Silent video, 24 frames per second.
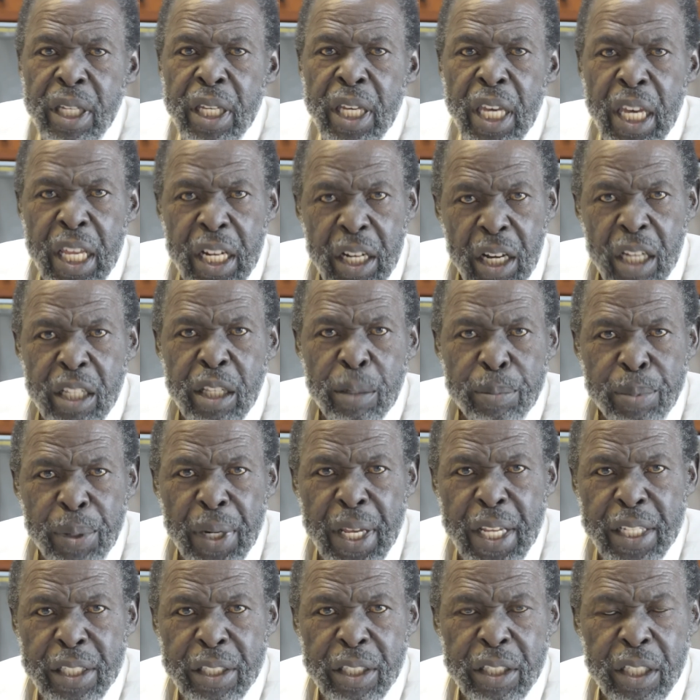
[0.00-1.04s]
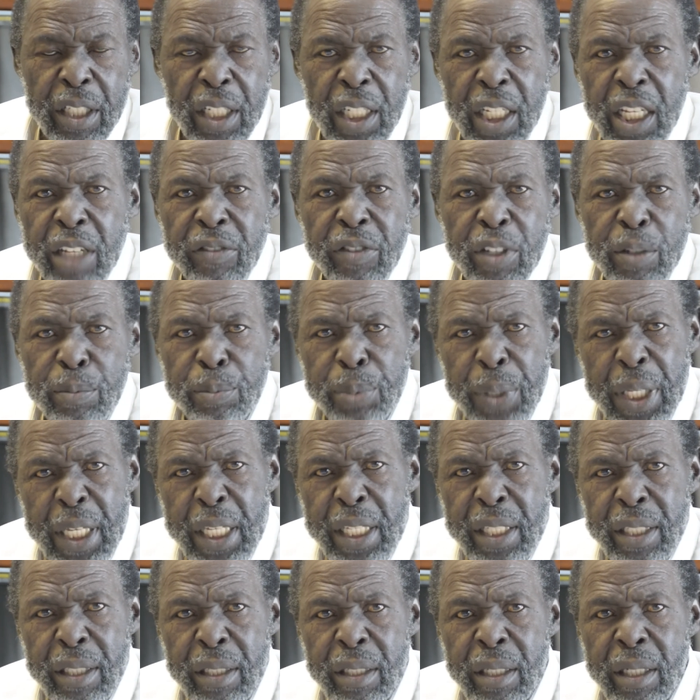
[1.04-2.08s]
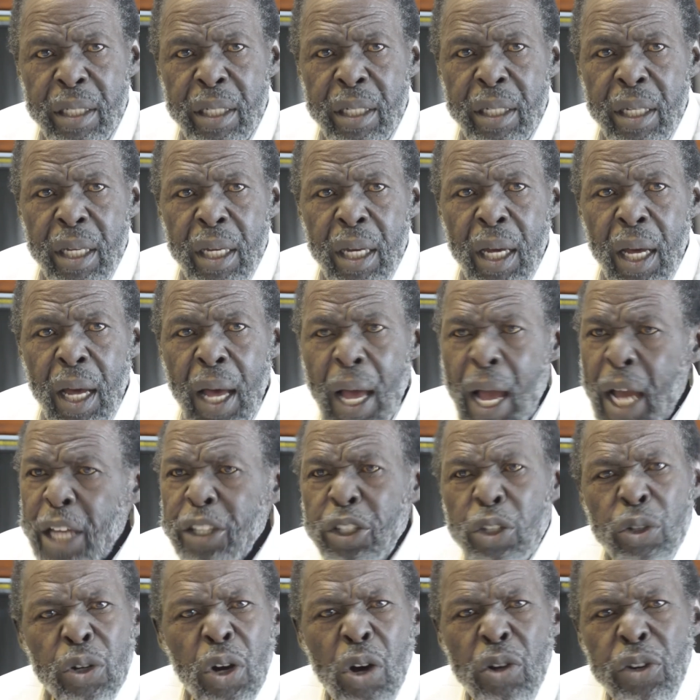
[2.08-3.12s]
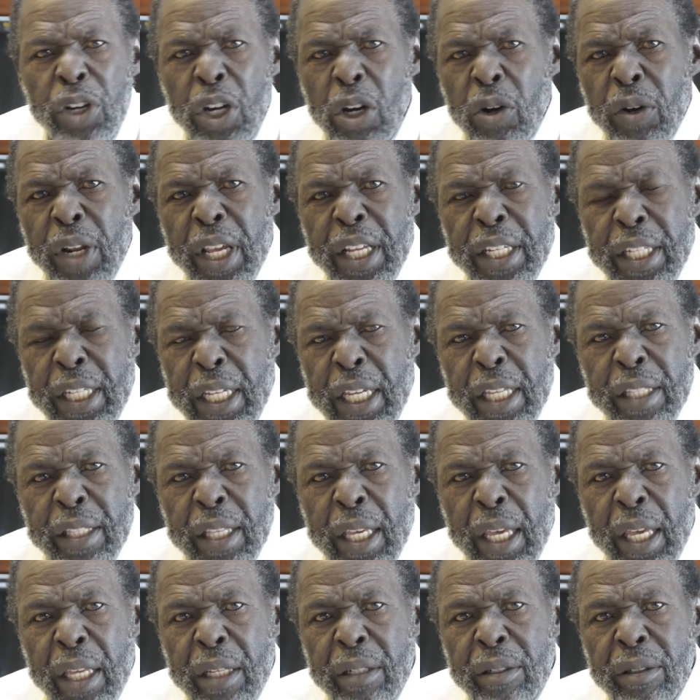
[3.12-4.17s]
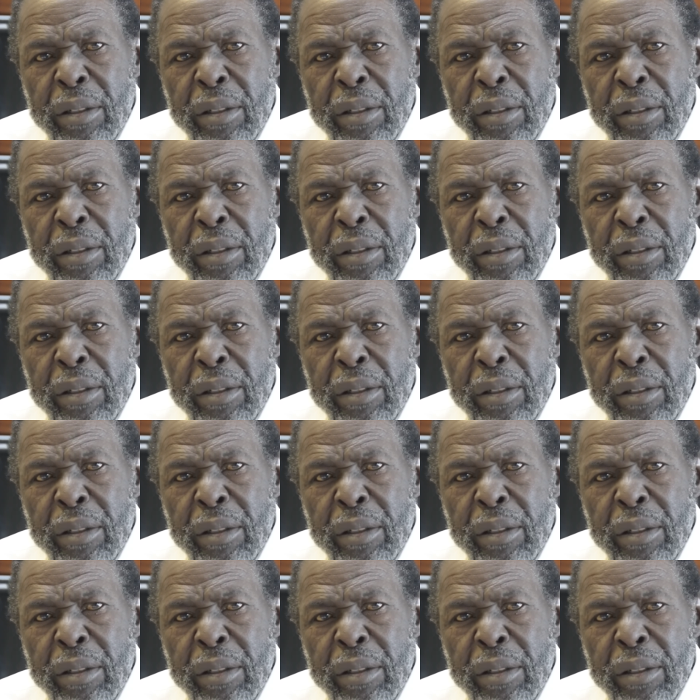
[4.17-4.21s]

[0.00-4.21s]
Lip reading: and other places to live in peace, how you gonna know they did that?